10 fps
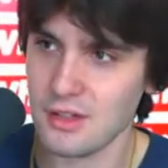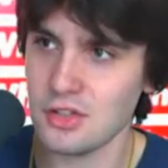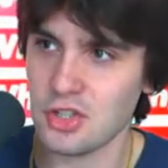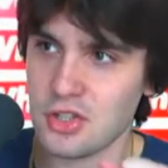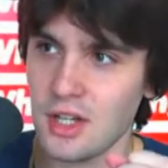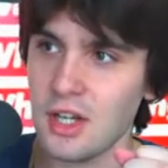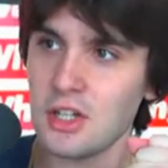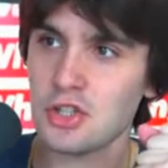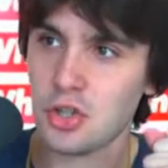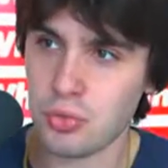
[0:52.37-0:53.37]
just
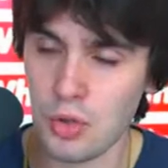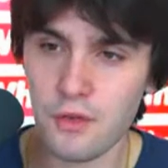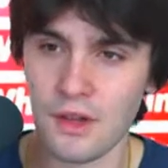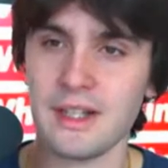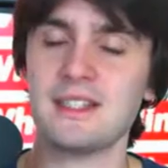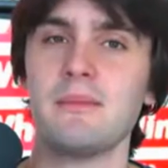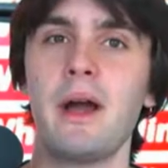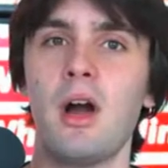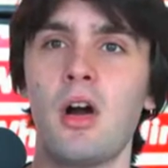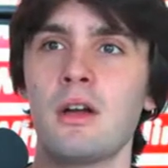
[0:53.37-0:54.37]
truthfulness in
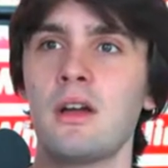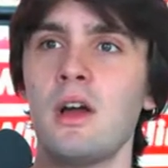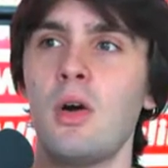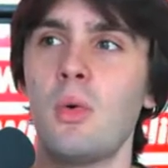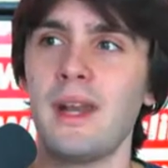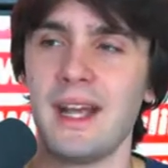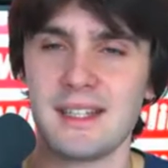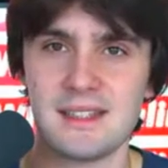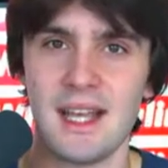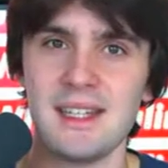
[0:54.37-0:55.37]
my heart when I
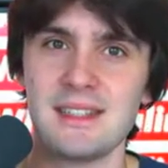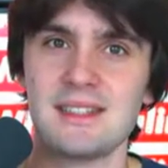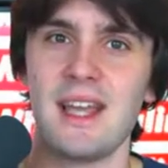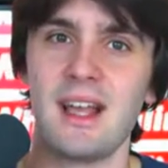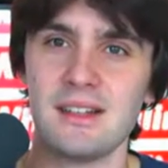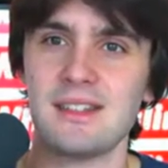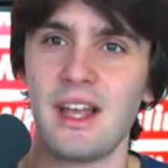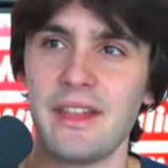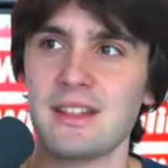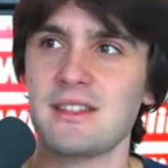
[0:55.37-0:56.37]
extend it to
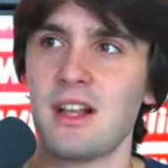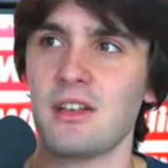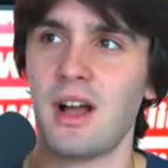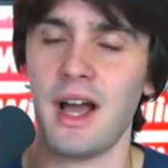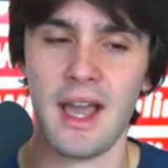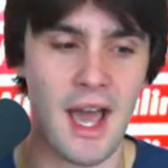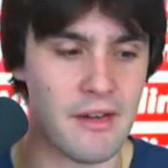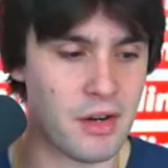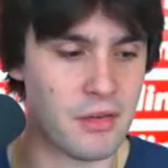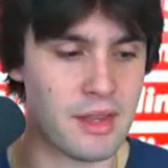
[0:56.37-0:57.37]
telling that seller I have
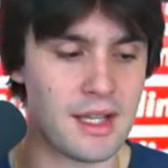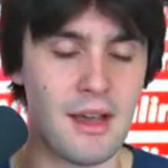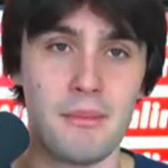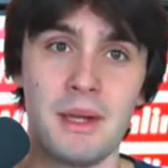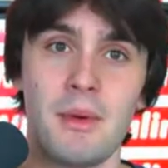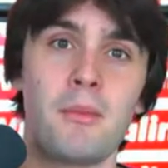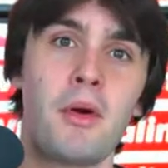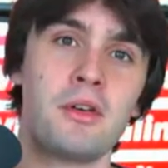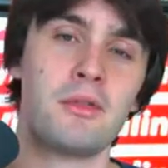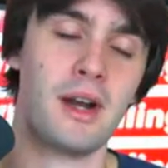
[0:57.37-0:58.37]
everything and me and my
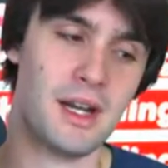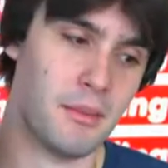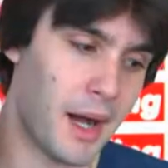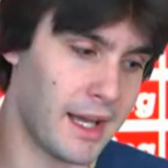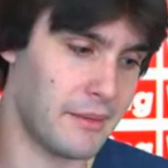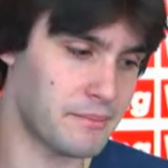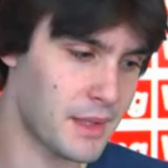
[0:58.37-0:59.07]
partner ready to buy it.